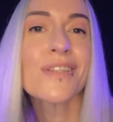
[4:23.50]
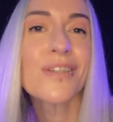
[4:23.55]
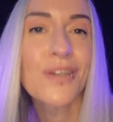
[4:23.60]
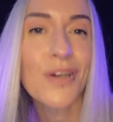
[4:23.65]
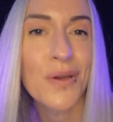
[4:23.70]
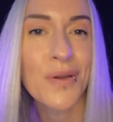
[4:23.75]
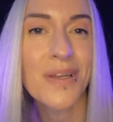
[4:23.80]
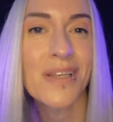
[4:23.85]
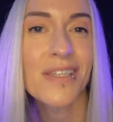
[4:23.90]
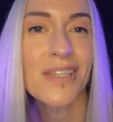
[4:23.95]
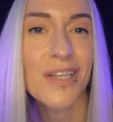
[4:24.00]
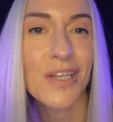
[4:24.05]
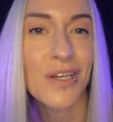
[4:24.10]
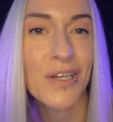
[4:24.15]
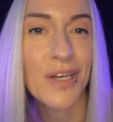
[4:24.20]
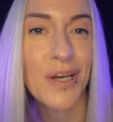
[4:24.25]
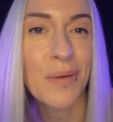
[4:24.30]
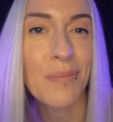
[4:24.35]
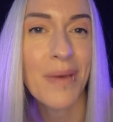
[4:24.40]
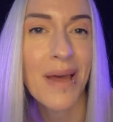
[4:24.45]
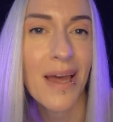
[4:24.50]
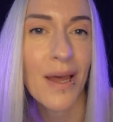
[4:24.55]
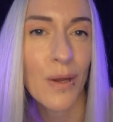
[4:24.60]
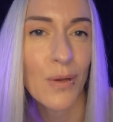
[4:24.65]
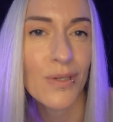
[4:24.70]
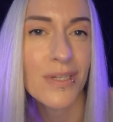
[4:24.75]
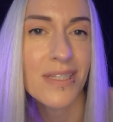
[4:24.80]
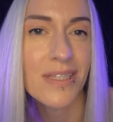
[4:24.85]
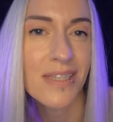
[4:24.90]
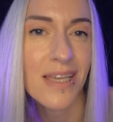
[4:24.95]
going to look up how
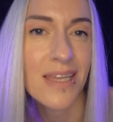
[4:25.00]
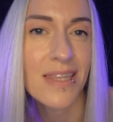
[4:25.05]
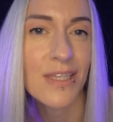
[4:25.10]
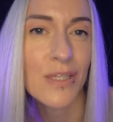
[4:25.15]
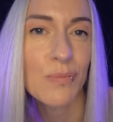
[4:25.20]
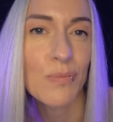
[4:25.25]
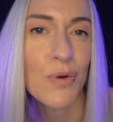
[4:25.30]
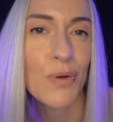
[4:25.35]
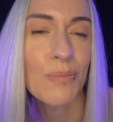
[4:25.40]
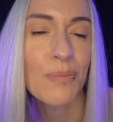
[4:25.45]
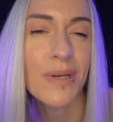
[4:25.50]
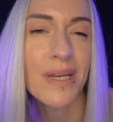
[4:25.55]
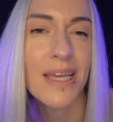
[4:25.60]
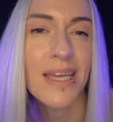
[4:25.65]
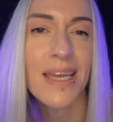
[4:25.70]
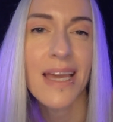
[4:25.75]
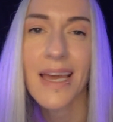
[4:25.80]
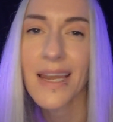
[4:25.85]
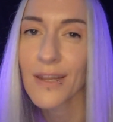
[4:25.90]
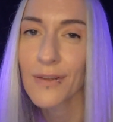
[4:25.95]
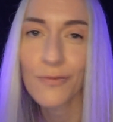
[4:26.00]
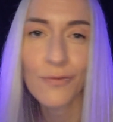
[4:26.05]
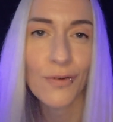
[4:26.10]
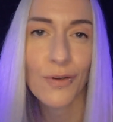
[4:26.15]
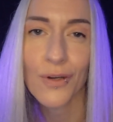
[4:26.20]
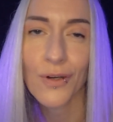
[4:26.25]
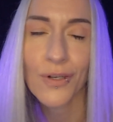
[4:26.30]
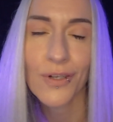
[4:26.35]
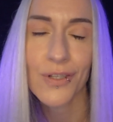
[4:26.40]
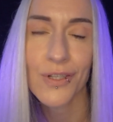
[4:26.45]
to say this properly and I've
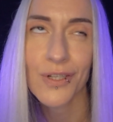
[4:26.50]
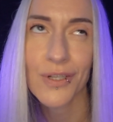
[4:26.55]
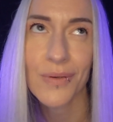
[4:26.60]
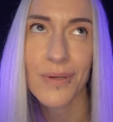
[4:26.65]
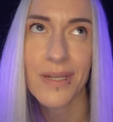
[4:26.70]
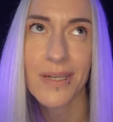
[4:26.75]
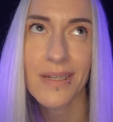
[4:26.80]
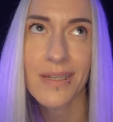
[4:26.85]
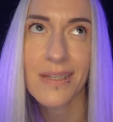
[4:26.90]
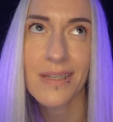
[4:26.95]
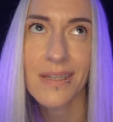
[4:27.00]
forgotten to do it.